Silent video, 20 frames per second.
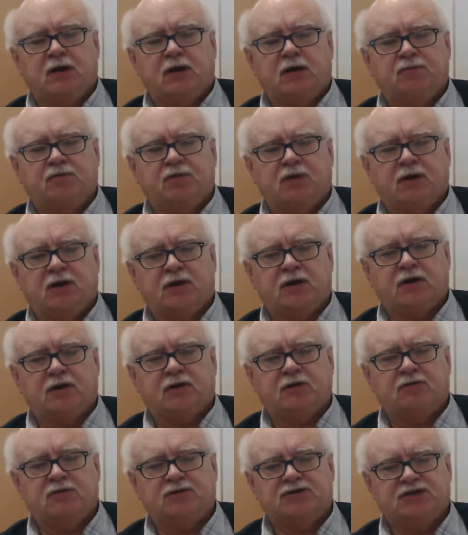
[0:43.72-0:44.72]

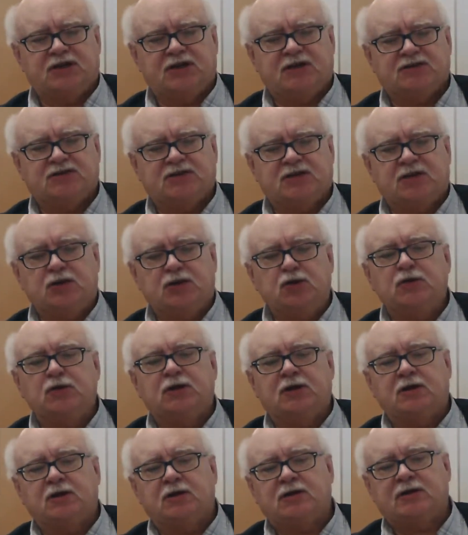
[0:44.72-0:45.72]
product which has a
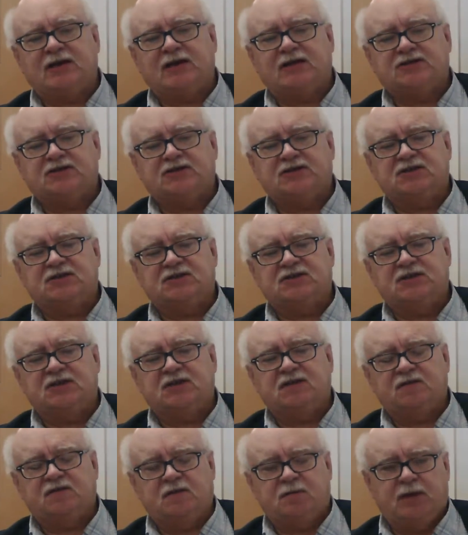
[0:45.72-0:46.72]
unit elasticity
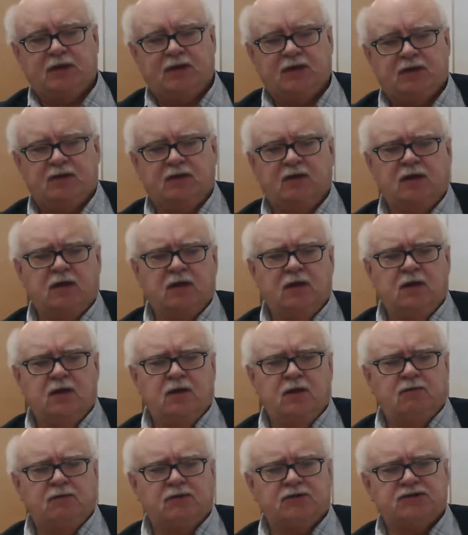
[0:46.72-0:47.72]
of demand,
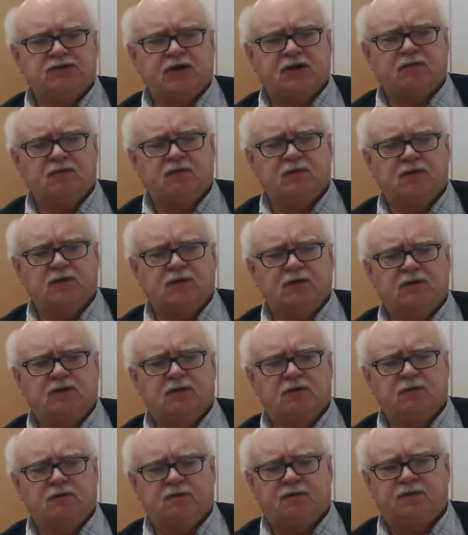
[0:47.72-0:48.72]
which I really
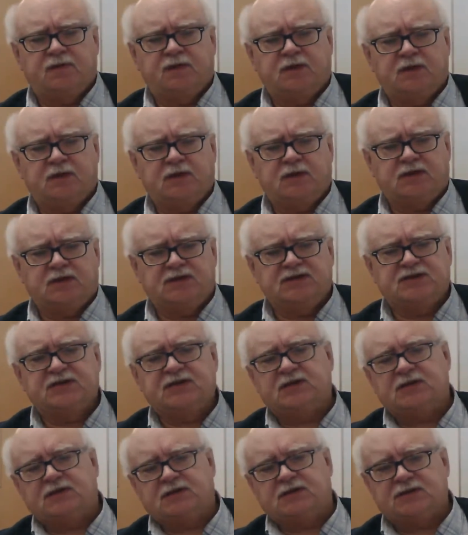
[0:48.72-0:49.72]
don't think
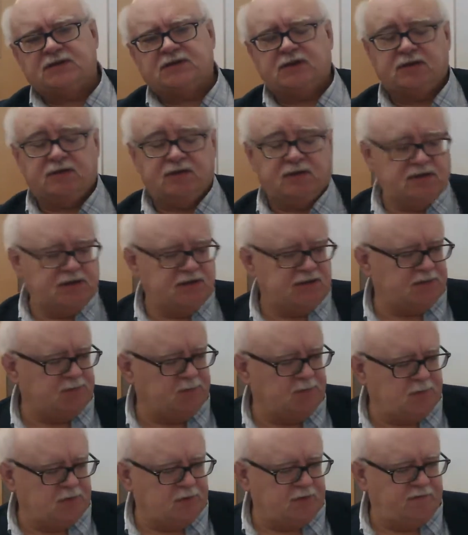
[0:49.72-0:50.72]
exists, I think it's
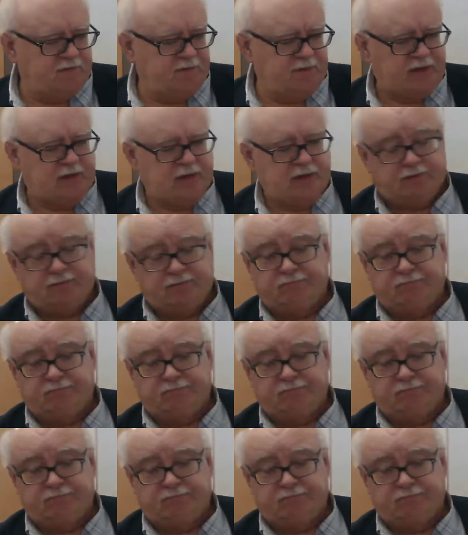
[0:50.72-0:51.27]
more of a